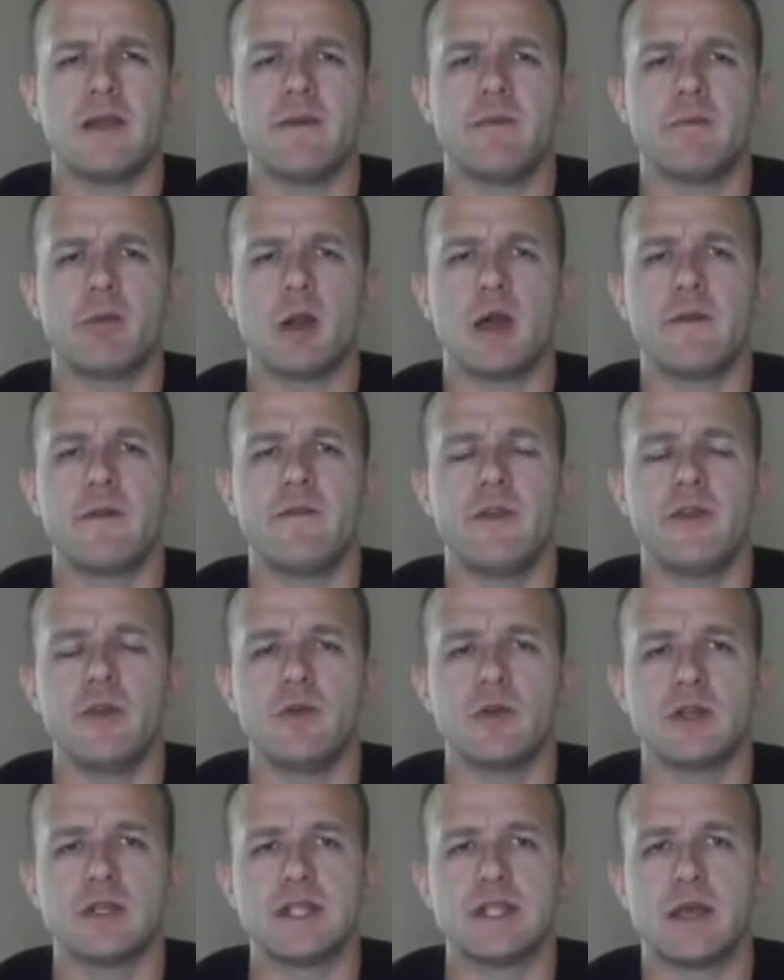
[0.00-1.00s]
But I brought
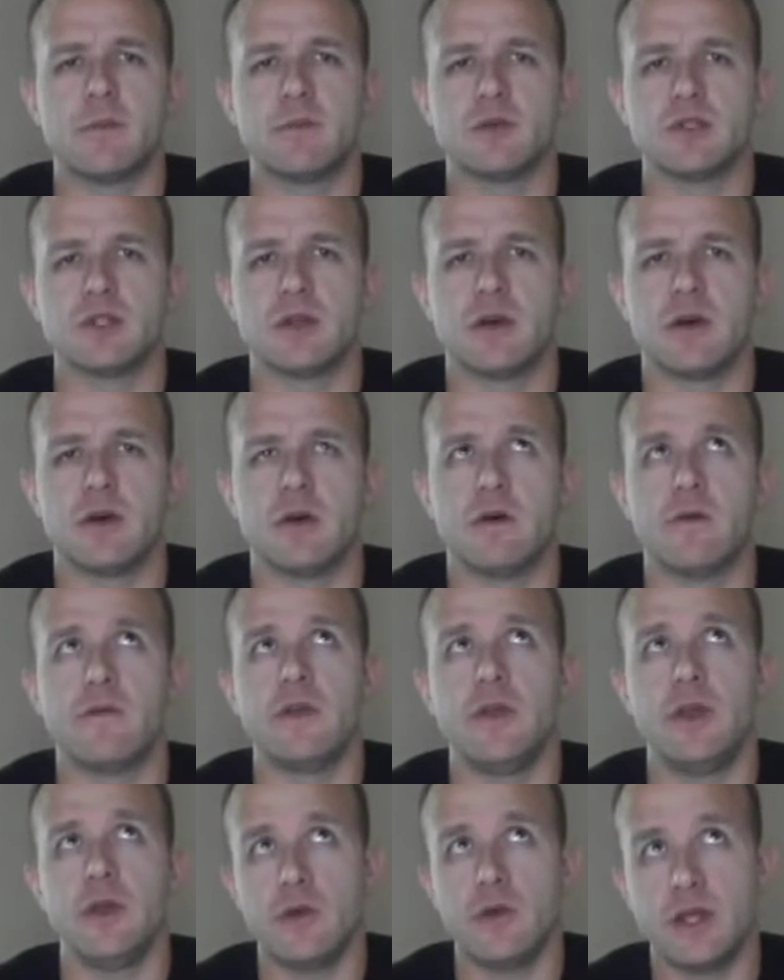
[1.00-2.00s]
a few examples
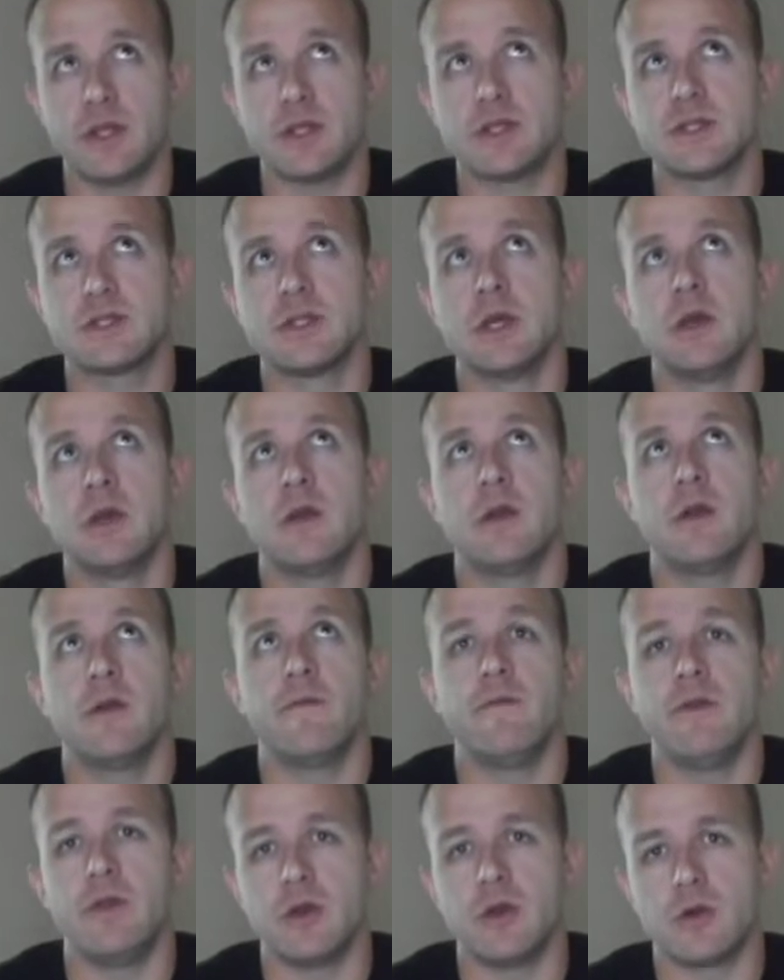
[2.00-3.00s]
of units,
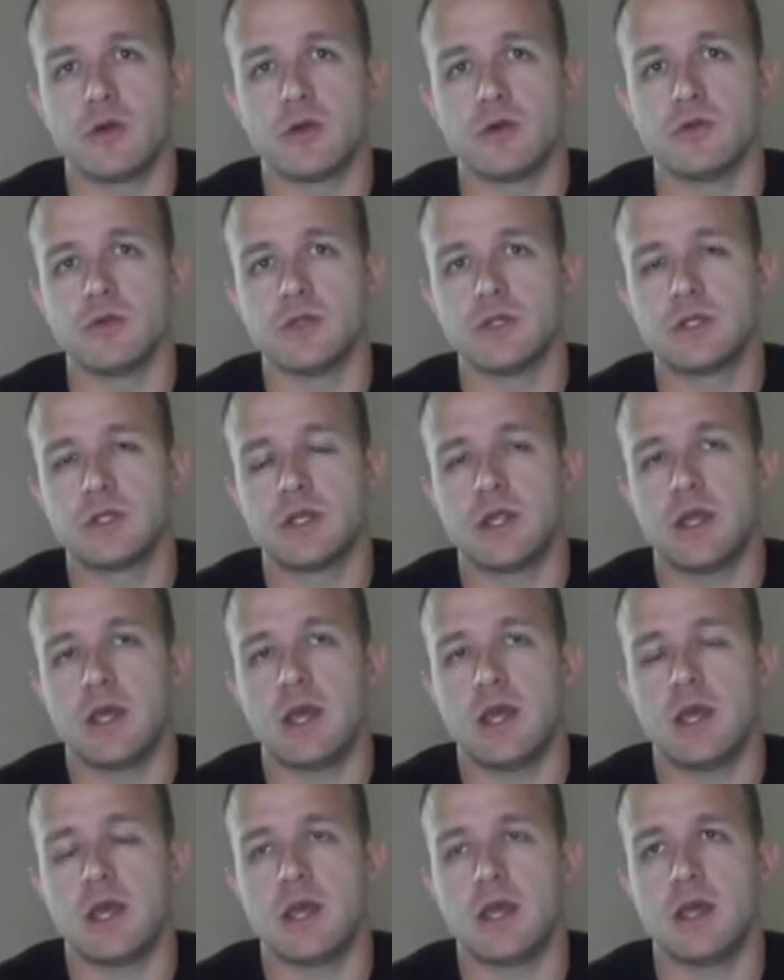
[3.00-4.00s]

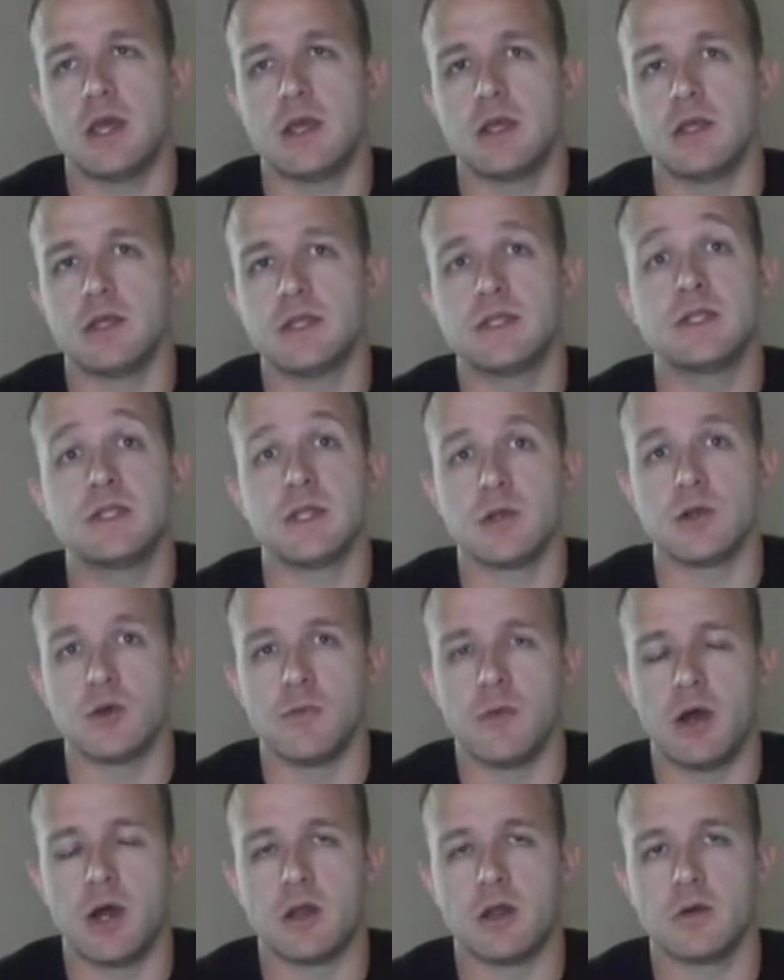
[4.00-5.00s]
vehicles, and
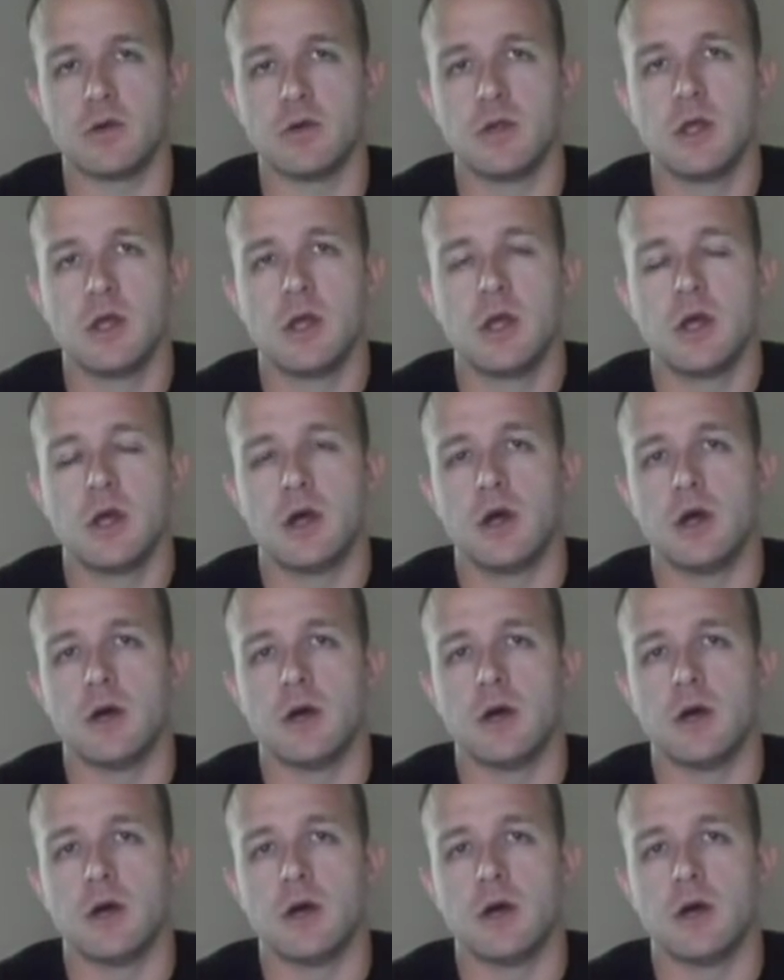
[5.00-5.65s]
single model.